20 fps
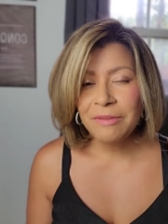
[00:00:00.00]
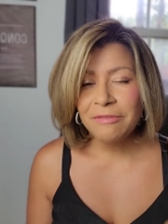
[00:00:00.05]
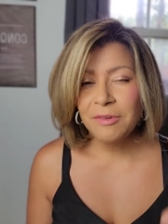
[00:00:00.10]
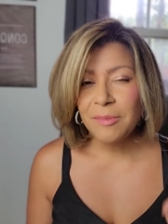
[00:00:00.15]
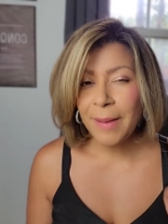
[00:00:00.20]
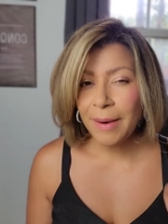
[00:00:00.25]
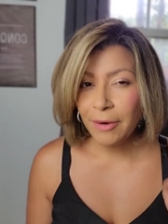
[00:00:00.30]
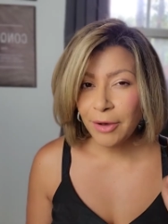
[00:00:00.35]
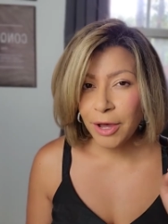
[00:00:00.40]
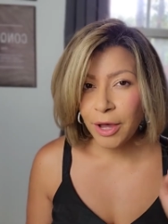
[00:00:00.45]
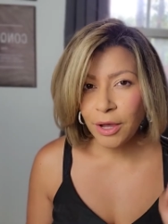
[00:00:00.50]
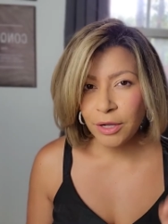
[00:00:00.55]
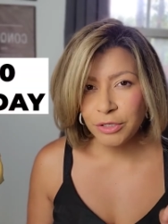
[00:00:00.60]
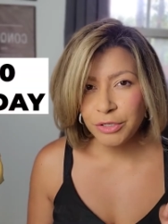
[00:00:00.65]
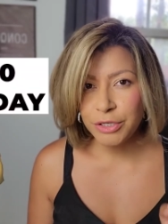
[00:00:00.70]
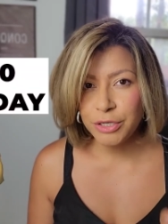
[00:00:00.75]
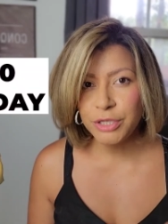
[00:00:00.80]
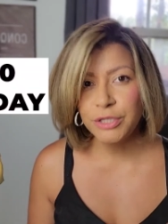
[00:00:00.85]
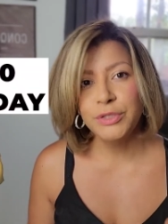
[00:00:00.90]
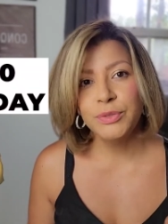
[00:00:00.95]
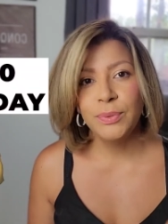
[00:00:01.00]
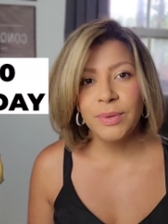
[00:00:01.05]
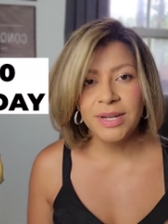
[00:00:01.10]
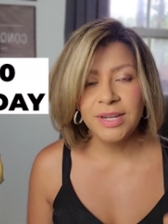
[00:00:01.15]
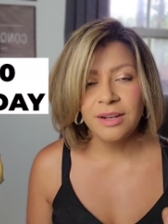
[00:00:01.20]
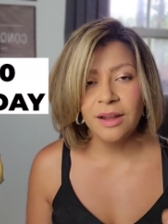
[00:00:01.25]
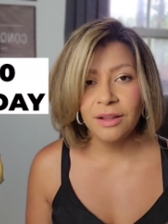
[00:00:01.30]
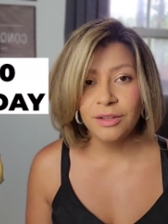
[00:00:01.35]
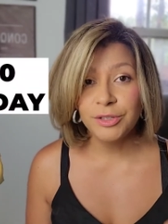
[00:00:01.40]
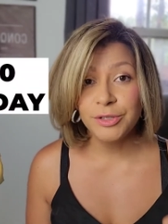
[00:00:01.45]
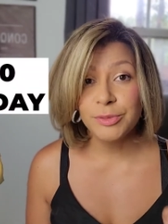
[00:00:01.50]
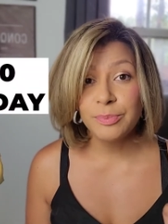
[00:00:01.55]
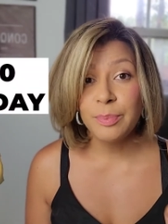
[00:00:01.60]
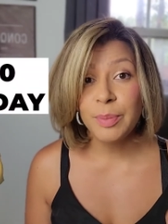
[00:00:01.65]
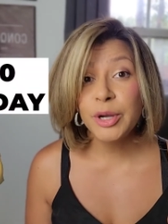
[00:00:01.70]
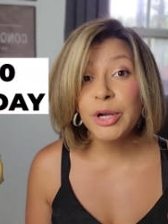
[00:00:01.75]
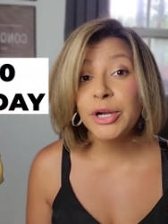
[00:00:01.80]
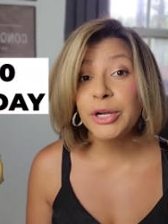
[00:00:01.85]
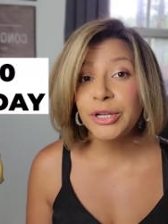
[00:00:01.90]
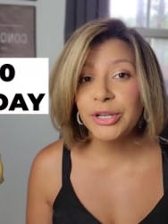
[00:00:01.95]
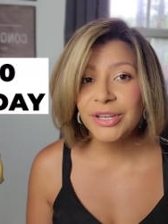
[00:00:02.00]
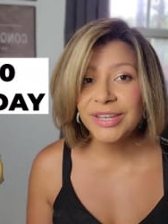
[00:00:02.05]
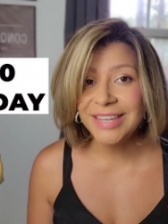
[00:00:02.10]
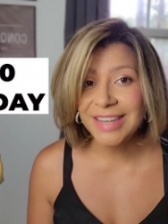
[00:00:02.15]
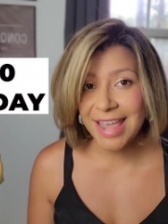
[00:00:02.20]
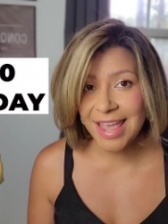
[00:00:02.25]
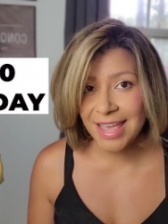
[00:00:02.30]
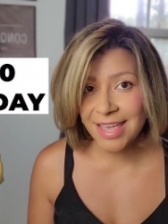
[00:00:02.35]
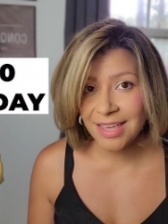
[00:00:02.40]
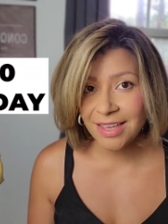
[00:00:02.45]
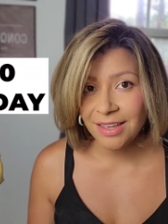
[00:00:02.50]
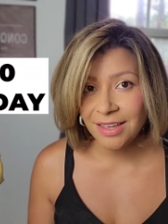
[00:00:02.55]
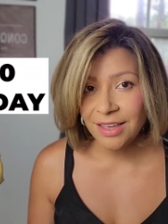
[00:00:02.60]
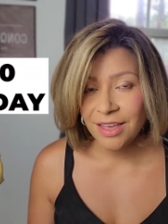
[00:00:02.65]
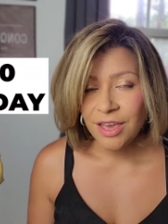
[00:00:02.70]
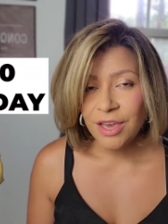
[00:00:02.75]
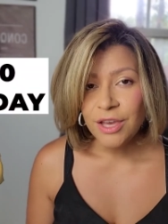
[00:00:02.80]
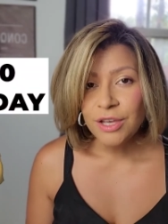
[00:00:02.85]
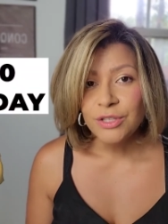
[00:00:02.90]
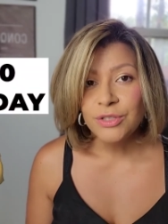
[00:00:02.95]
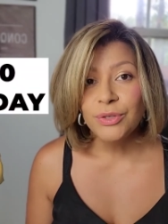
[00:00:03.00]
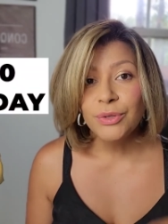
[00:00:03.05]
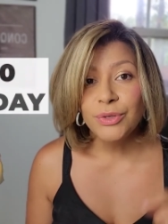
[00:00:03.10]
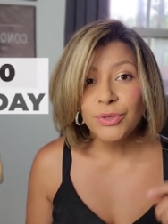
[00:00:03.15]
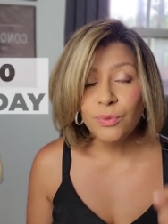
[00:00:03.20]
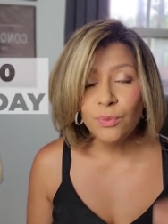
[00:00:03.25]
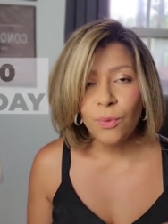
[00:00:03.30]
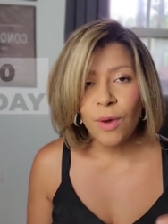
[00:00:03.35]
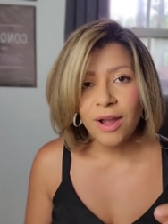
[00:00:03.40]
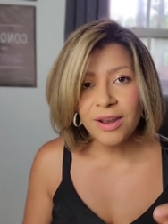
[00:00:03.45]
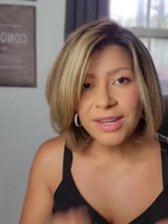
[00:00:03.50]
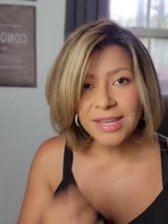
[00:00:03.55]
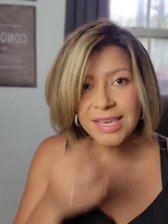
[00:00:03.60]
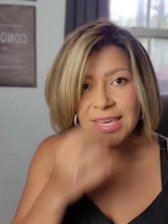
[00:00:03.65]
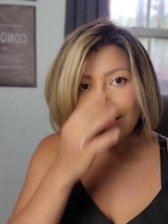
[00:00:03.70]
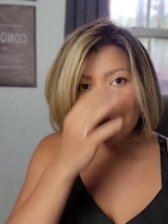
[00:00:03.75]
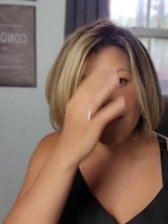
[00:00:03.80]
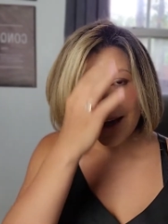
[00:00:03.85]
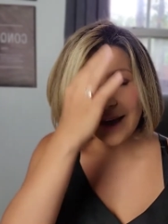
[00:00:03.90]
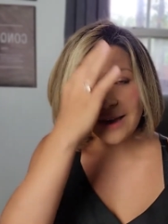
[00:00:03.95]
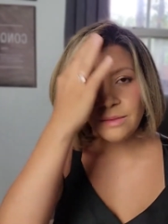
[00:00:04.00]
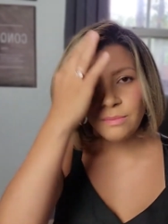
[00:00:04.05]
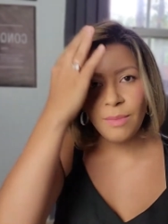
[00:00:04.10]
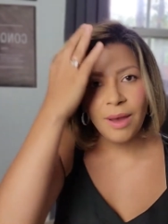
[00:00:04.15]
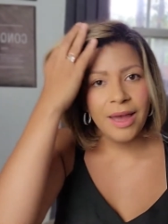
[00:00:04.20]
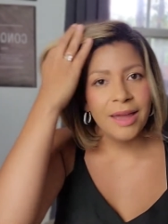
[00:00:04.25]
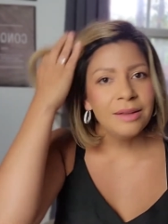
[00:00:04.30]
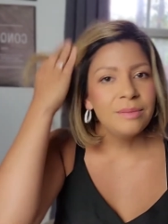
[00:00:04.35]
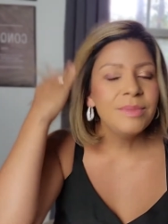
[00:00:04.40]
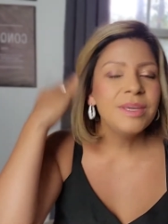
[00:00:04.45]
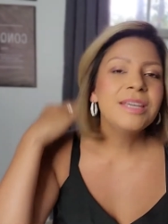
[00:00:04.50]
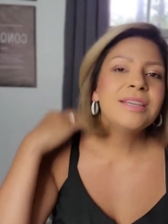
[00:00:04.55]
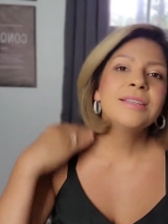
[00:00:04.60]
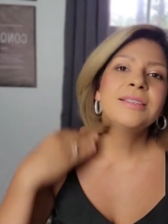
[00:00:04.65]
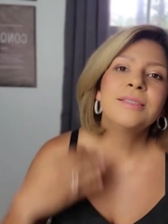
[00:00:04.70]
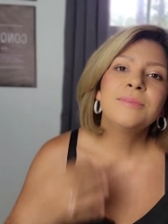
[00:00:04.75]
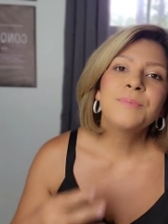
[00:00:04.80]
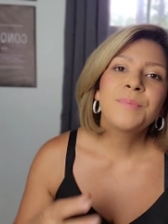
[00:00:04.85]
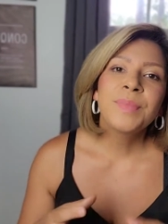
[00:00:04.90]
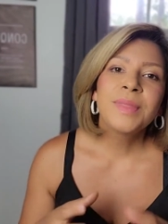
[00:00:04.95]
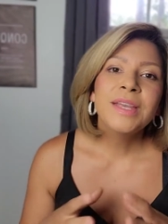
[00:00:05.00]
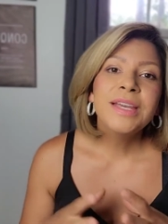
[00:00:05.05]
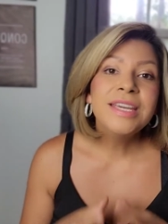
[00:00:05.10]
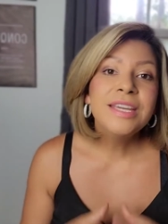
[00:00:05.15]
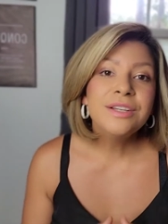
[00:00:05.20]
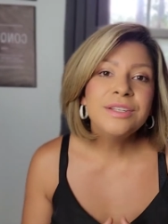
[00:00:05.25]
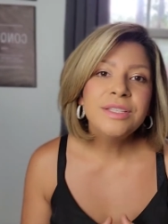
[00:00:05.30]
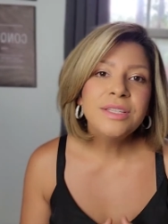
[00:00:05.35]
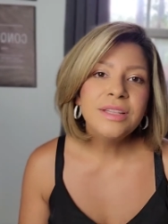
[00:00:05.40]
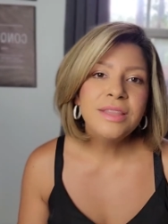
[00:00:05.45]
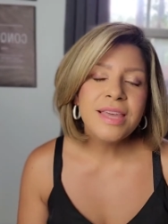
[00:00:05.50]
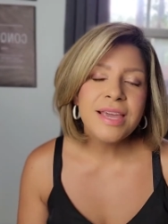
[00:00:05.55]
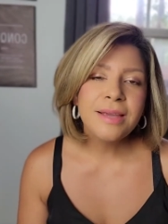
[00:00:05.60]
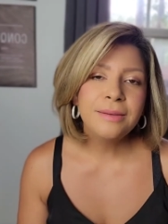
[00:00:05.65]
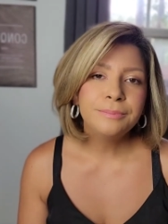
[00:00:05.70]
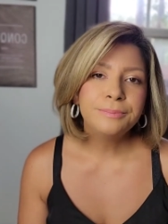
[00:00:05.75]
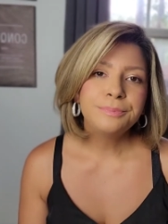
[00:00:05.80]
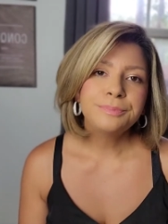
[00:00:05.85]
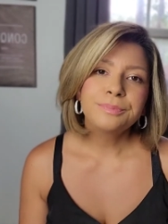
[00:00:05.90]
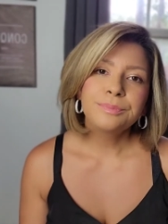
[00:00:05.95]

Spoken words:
of about $120 per day. So you want to keep that in mind, because here's the thing.